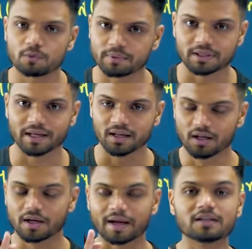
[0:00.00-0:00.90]
will be there
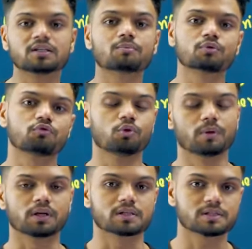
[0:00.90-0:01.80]
in terms of
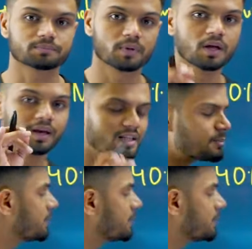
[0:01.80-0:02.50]
numericals. Let's